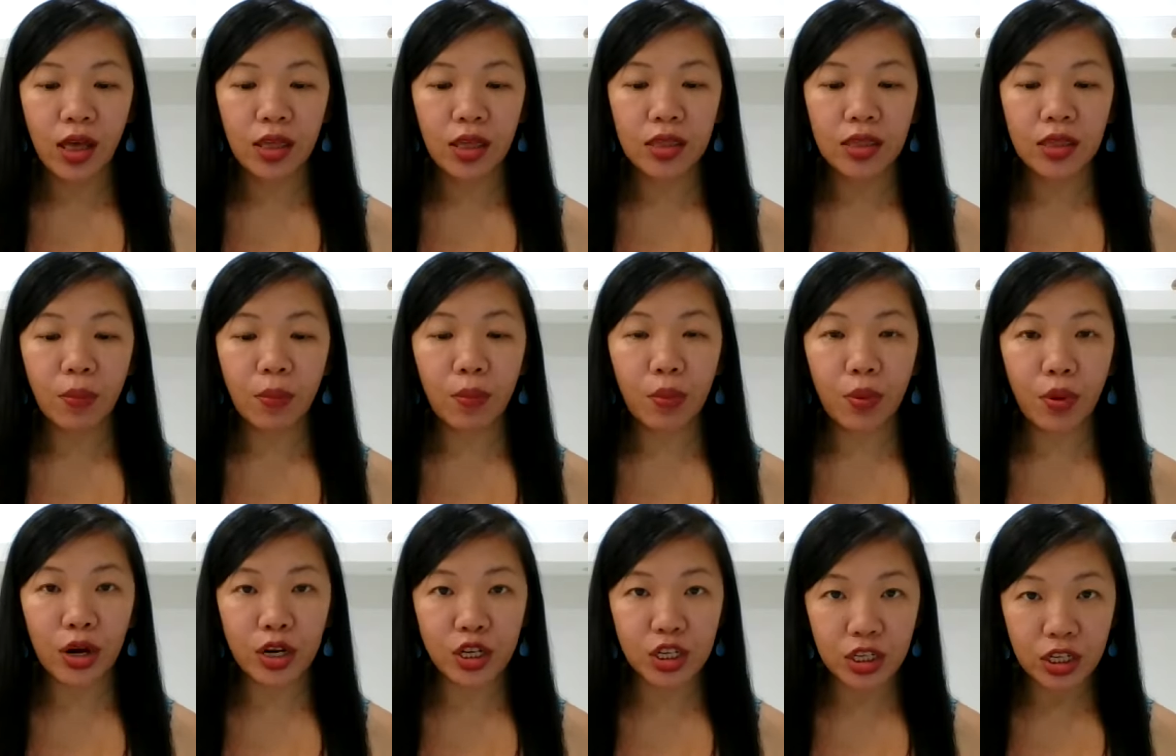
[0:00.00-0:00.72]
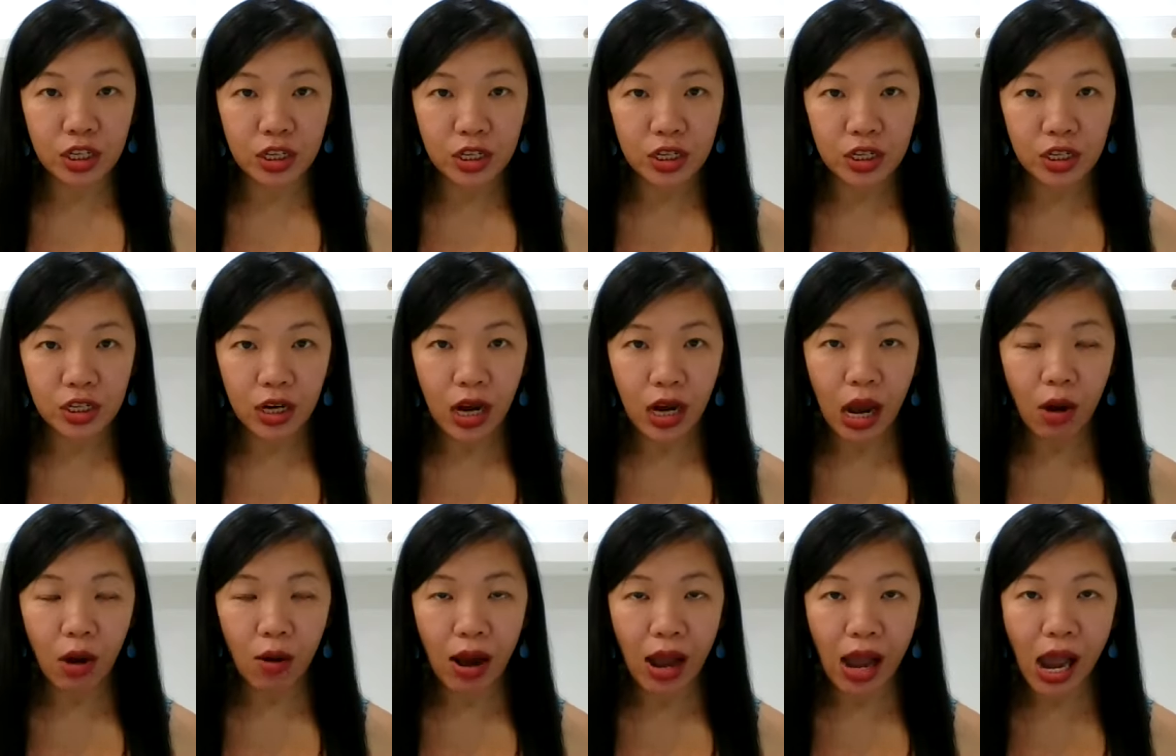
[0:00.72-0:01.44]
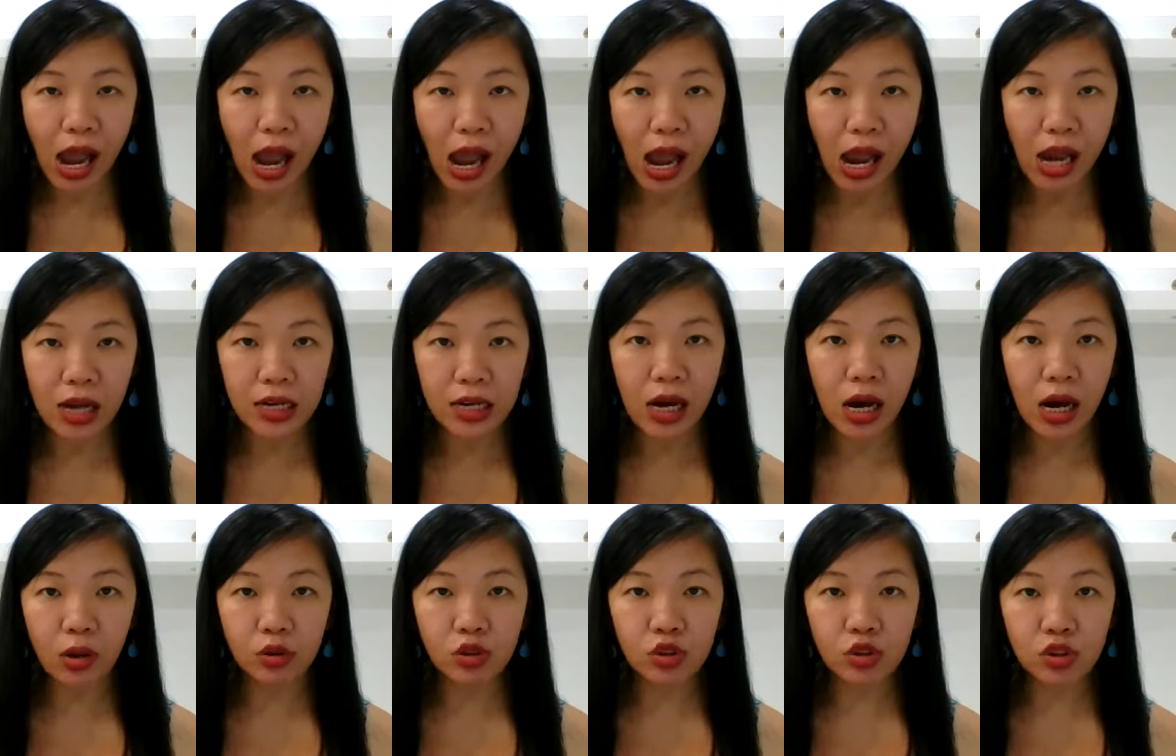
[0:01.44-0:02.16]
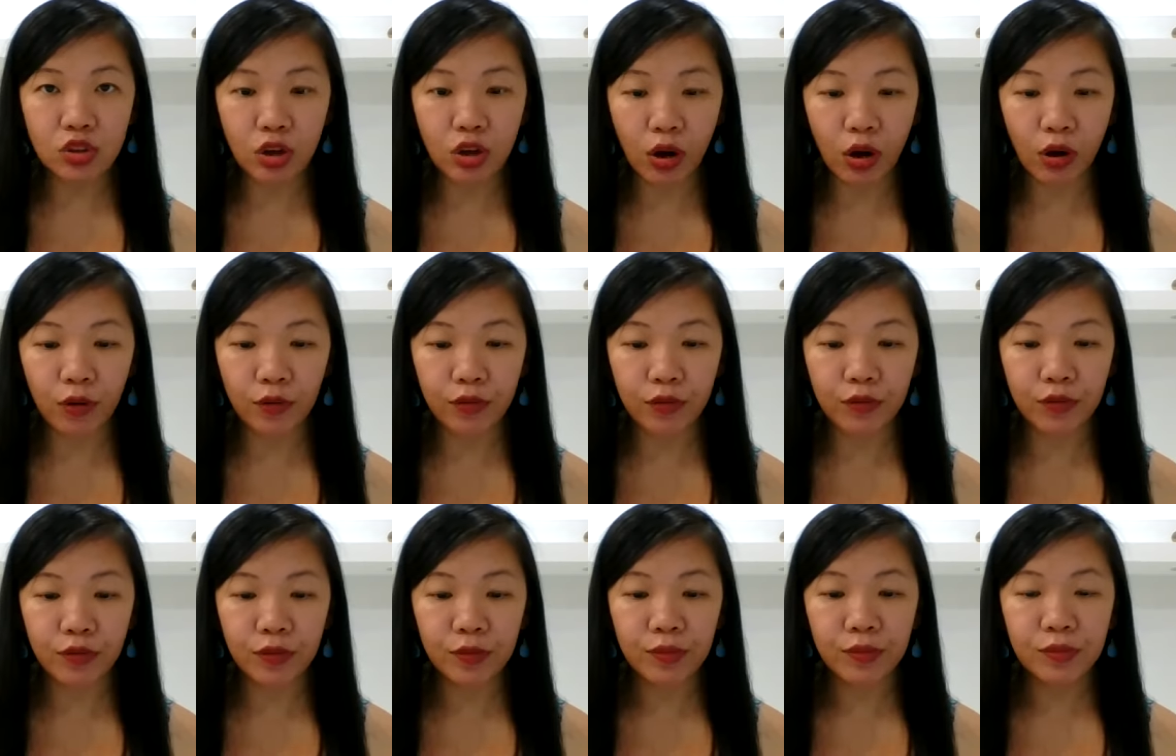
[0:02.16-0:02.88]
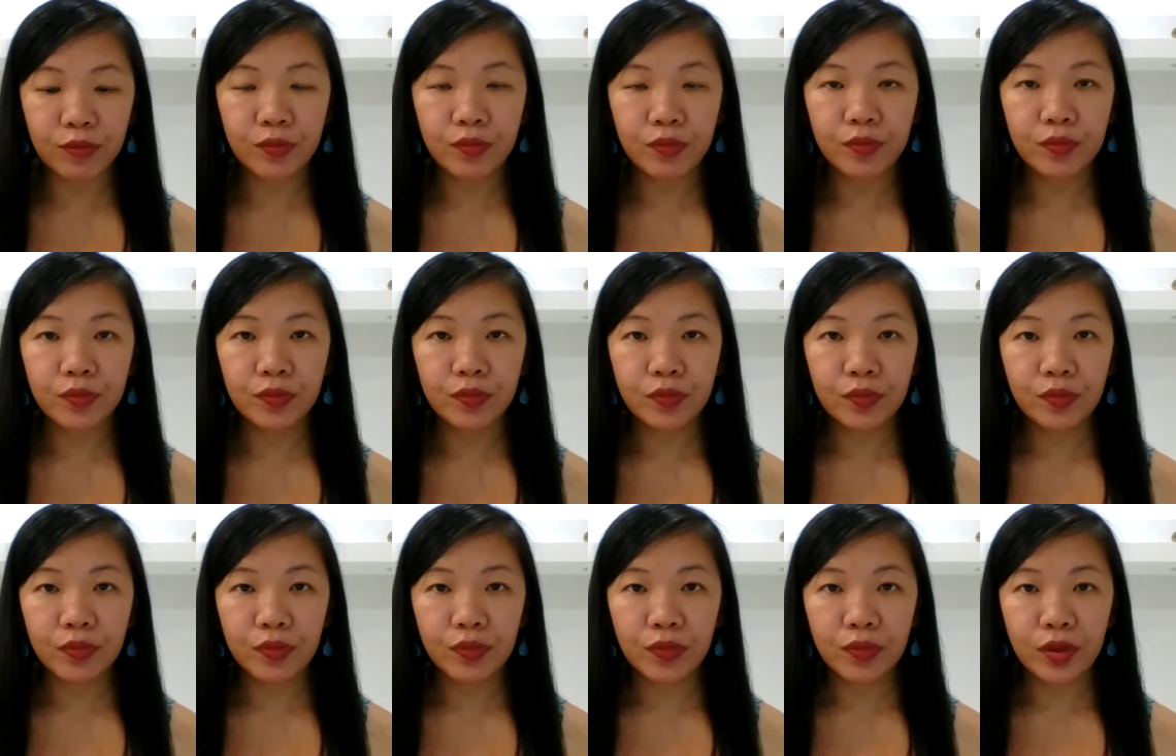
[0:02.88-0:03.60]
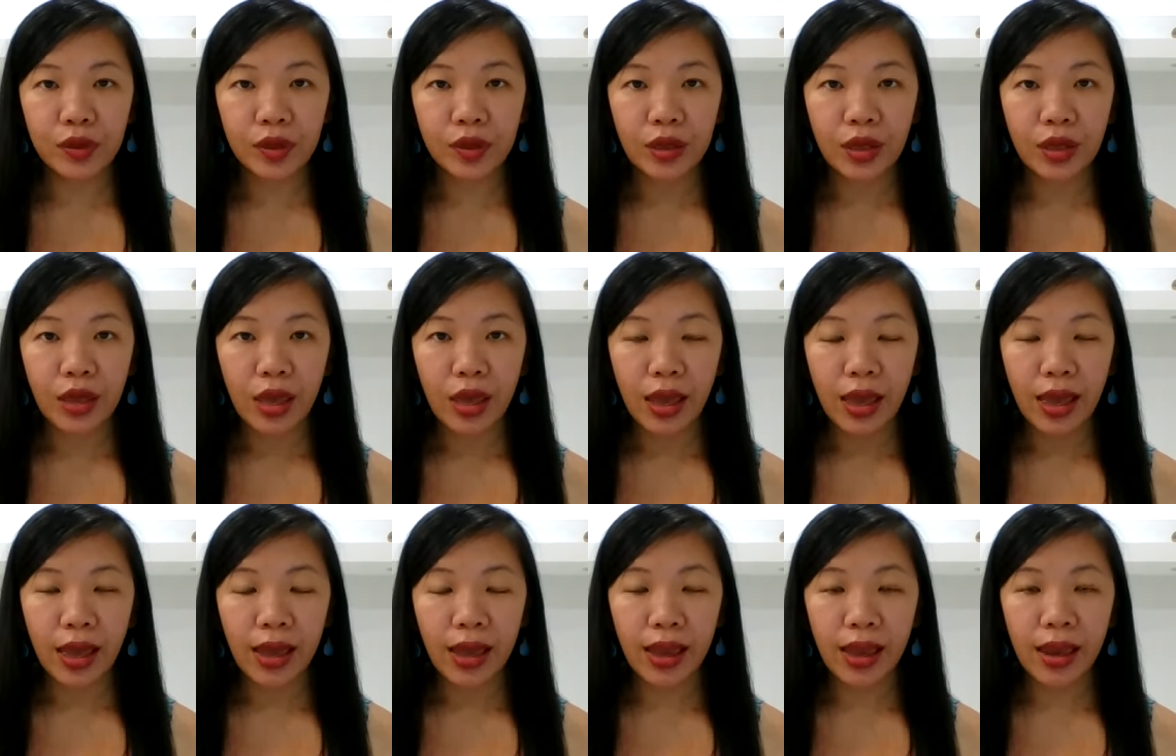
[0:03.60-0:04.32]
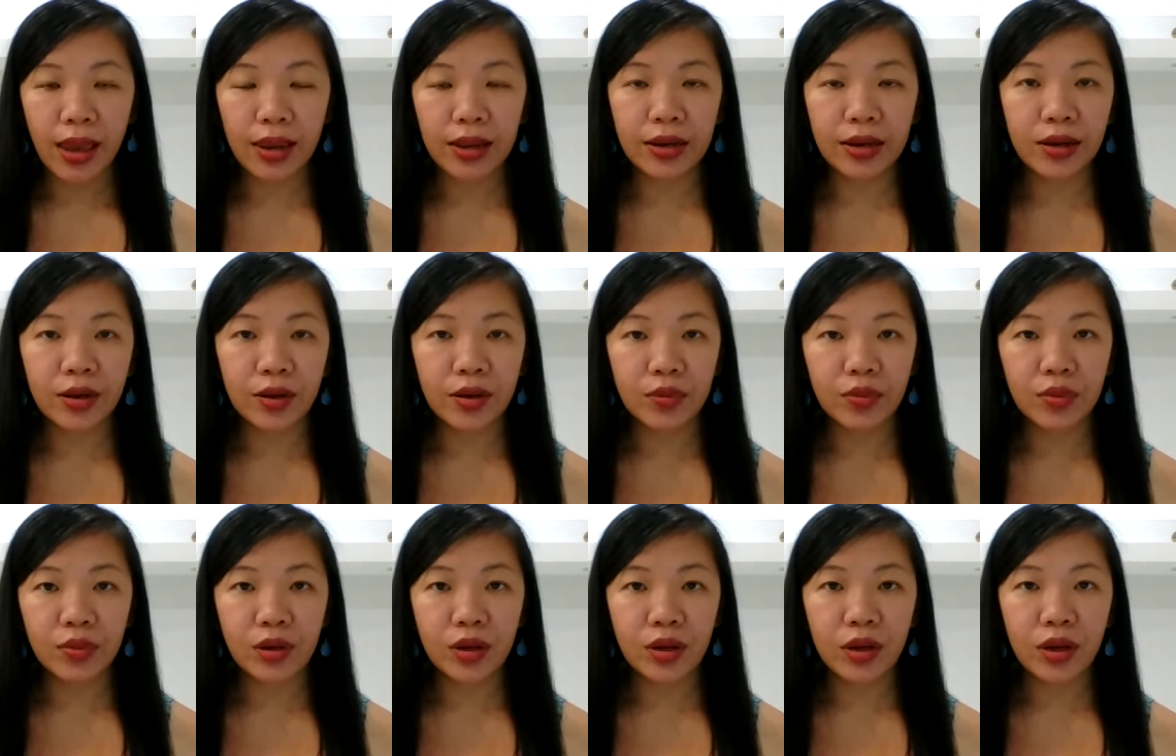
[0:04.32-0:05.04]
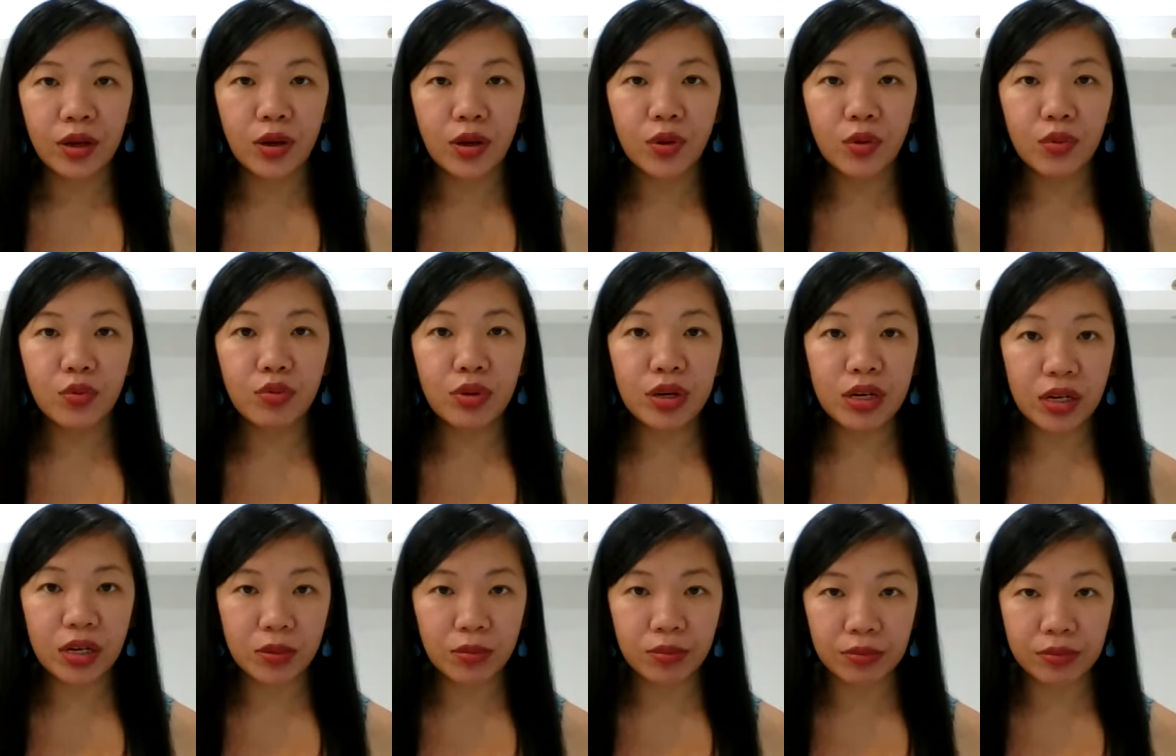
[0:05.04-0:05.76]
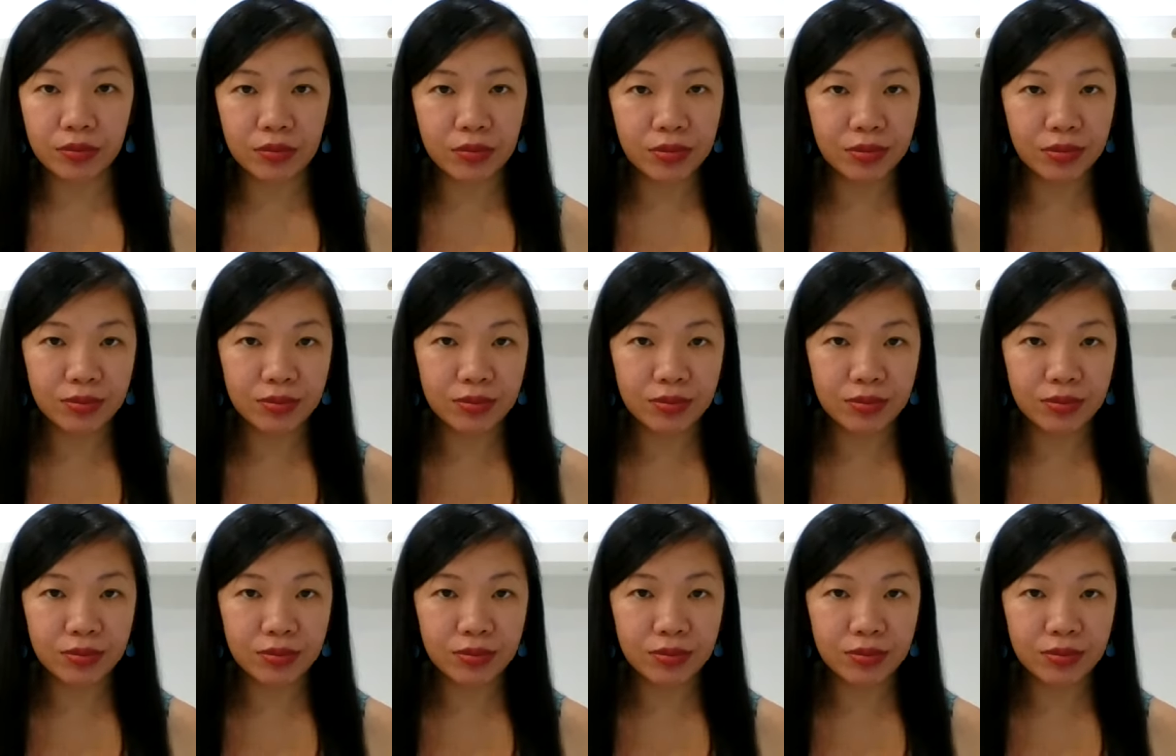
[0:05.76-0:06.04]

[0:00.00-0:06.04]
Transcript: the pressure, how hard, how soft, and the rhythm.